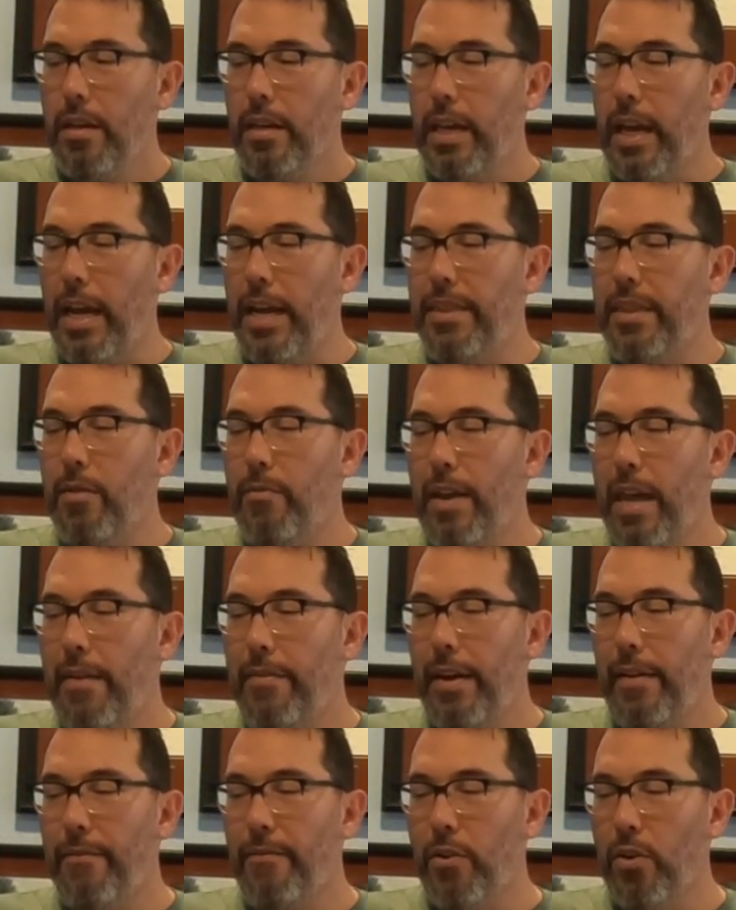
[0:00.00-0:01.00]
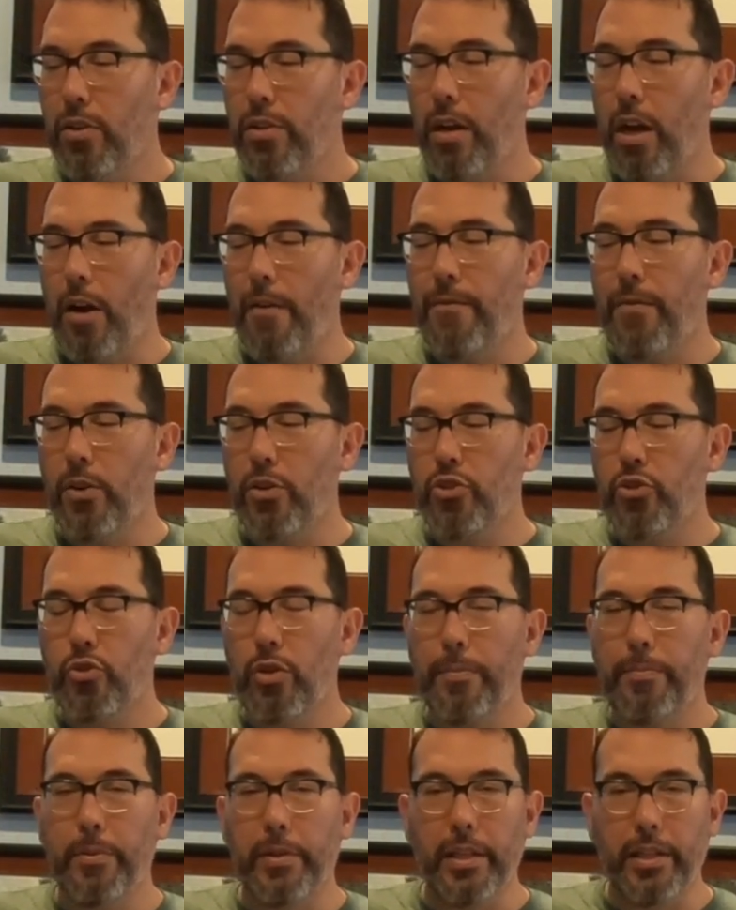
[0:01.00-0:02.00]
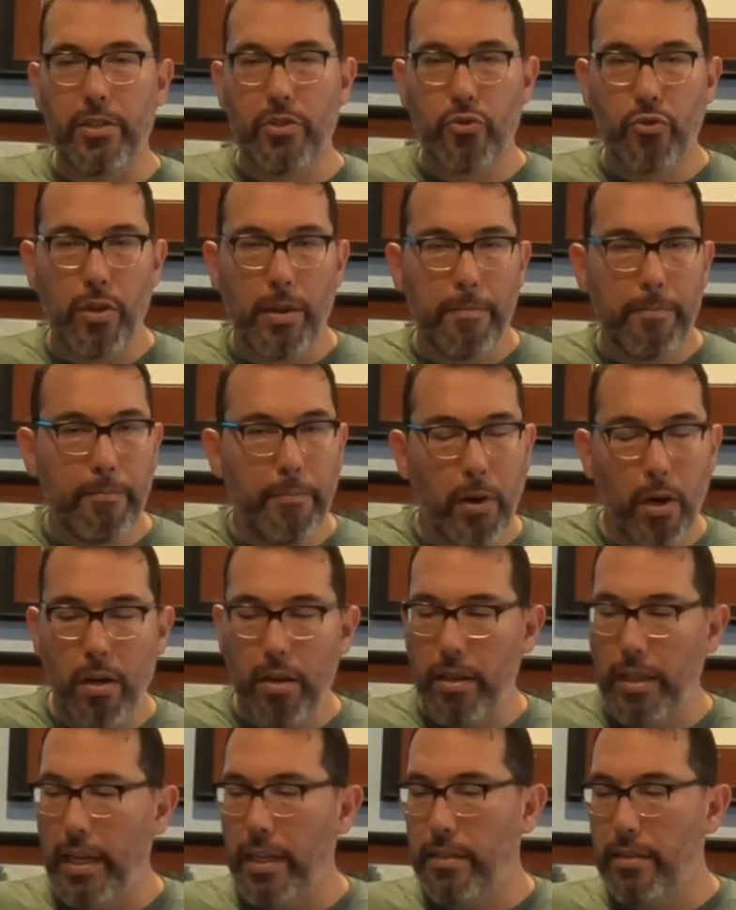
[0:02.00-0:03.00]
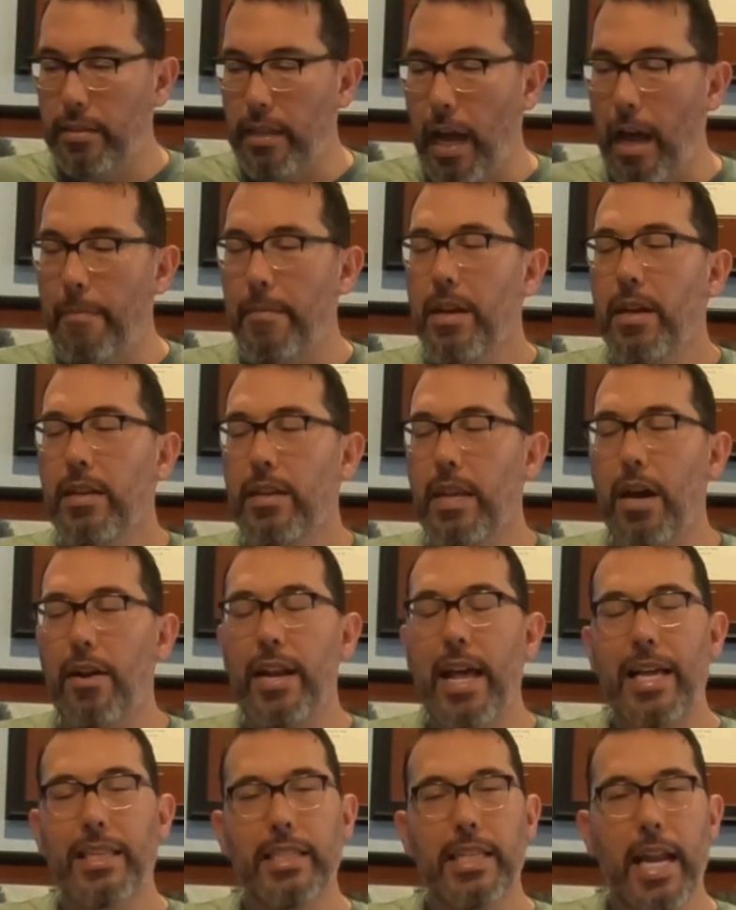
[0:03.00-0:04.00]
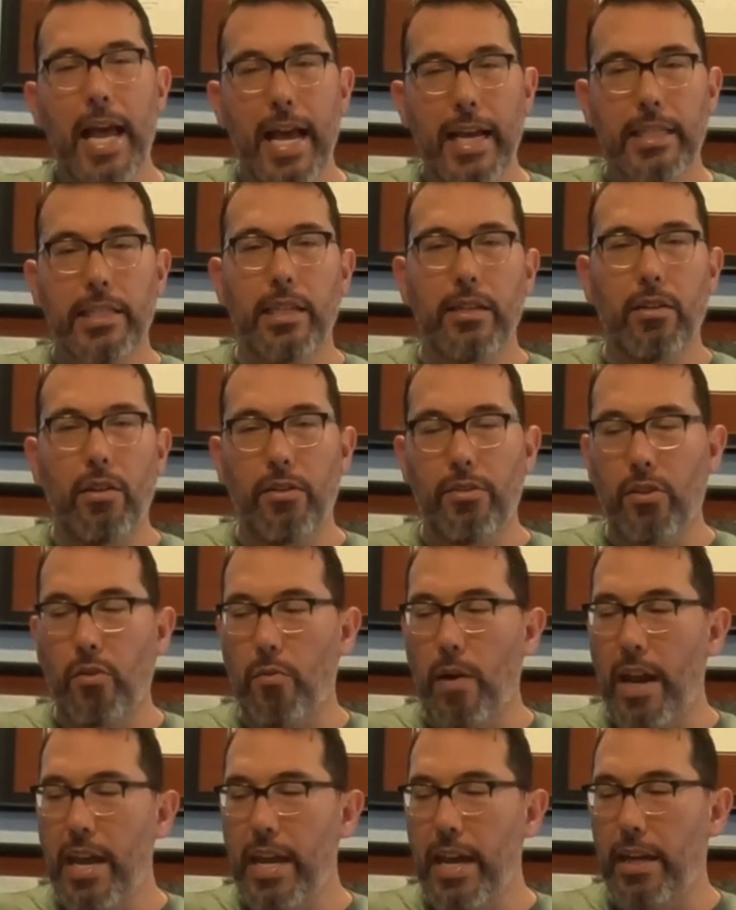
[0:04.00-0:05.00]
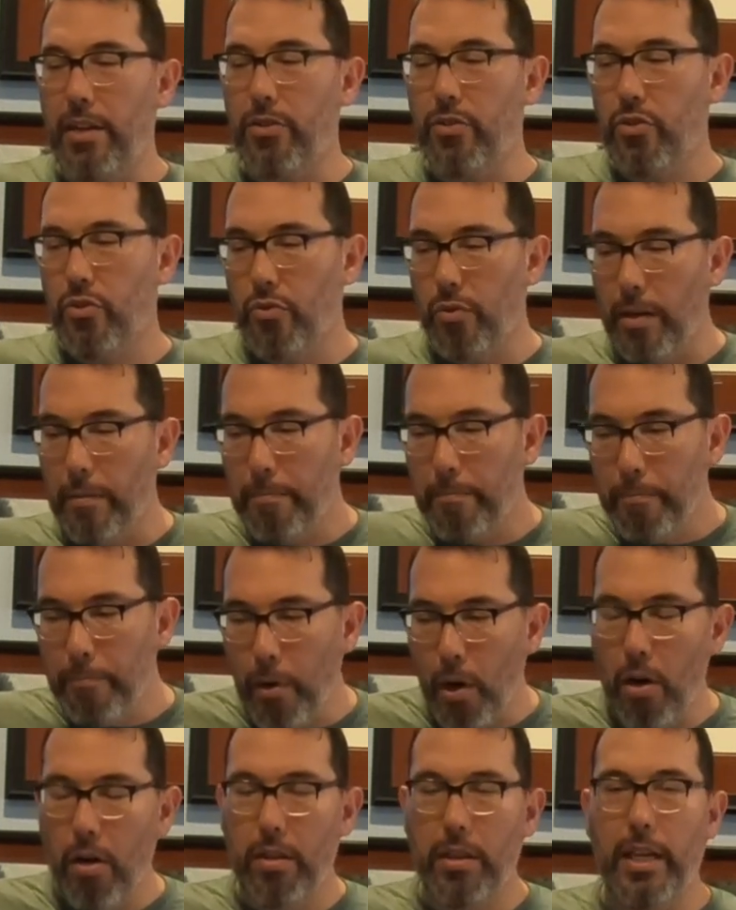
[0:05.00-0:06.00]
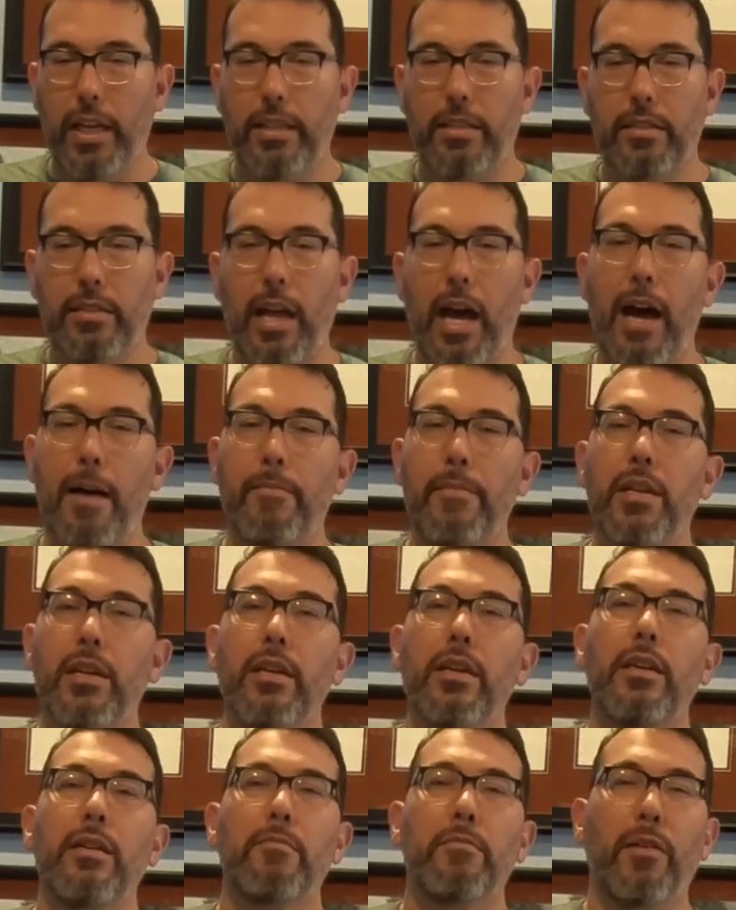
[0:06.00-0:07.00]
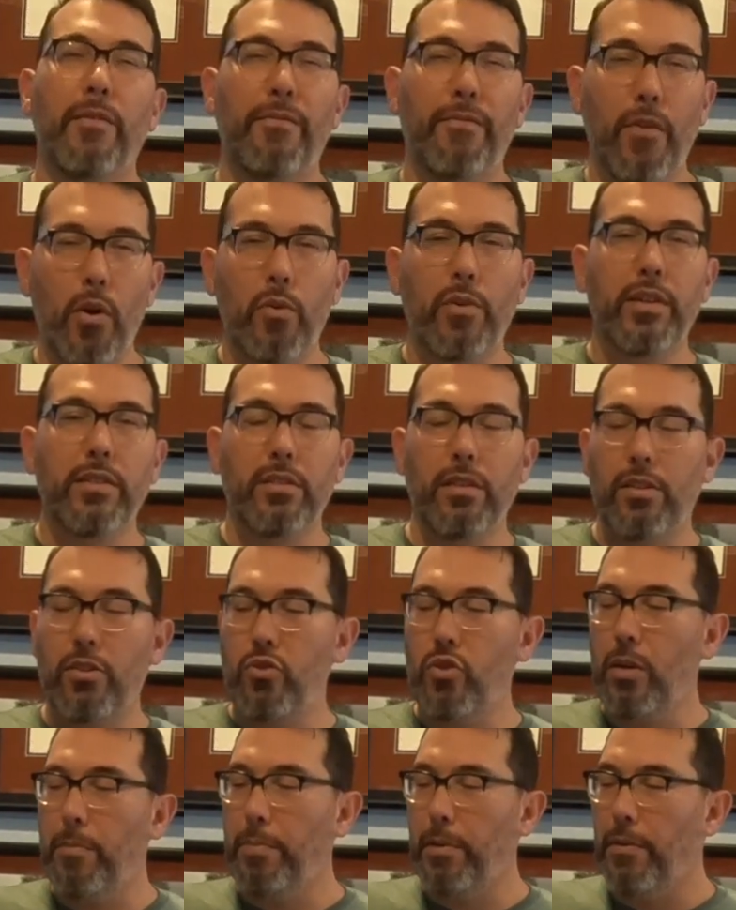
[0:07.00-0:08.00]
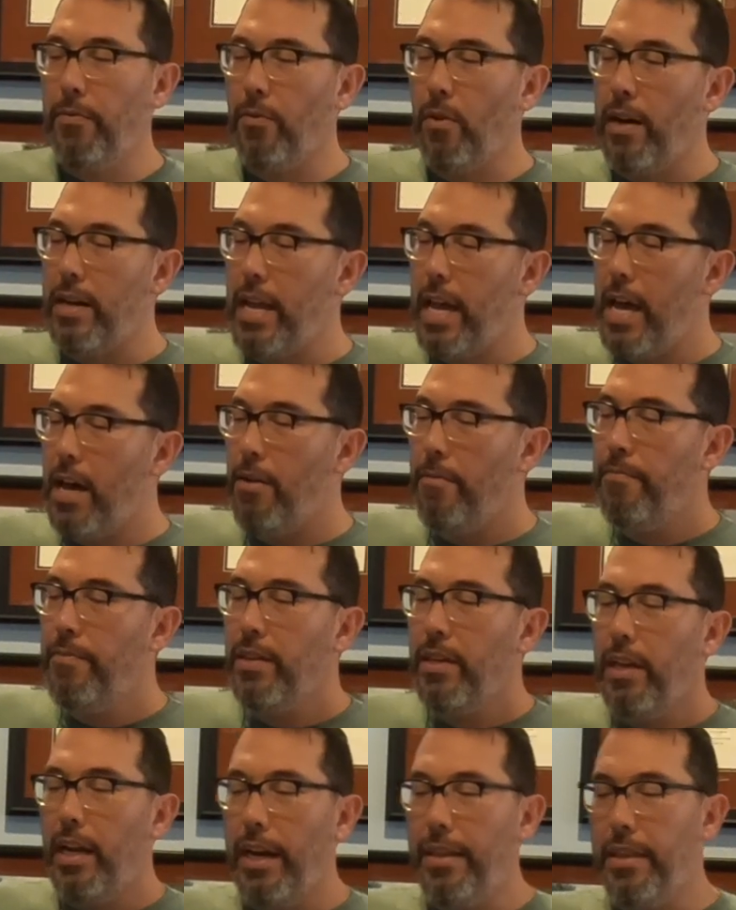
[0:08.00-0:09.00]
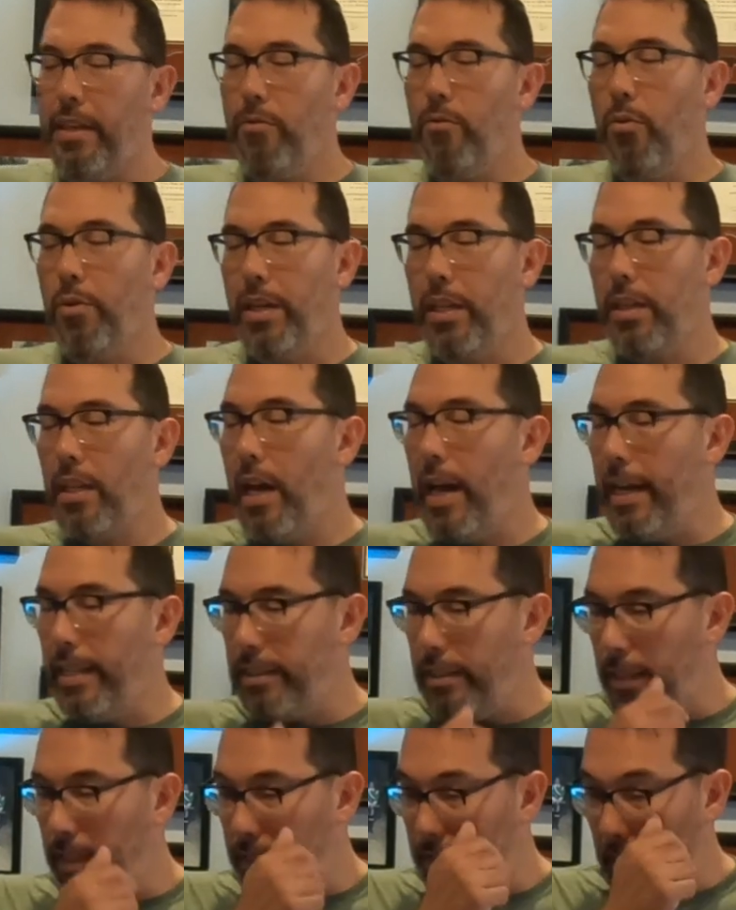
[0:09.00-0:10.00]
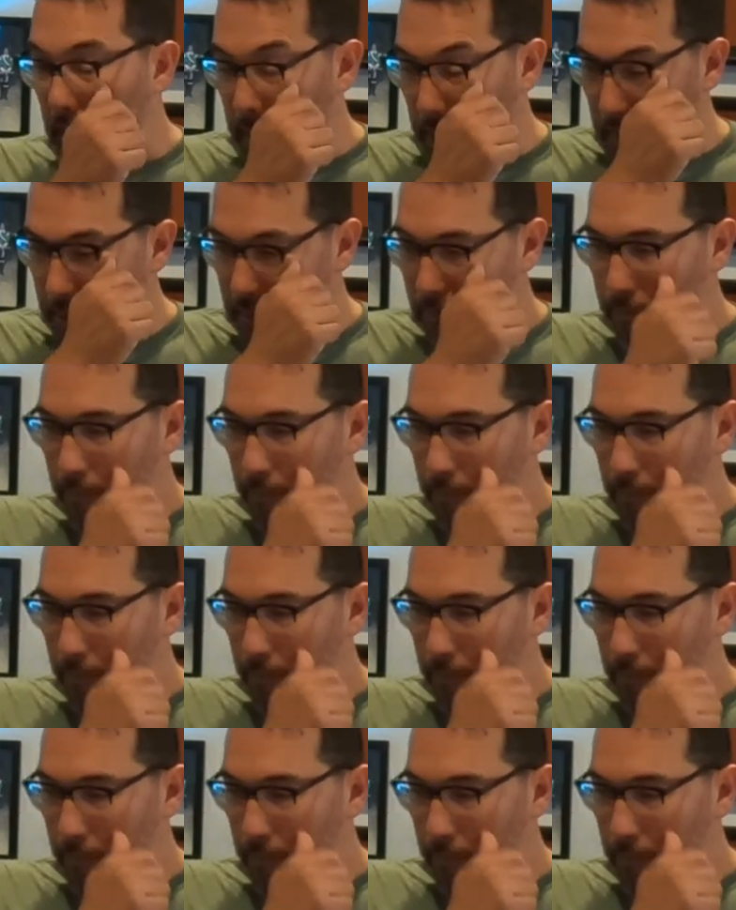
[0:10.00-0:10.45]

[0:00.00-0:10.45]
Okay, and then we have our first triplet. Triplet stop. Now it has an accent on the right hand. Triplet stop. But focus on the triplet for right now, and then we'll get the heights in a second.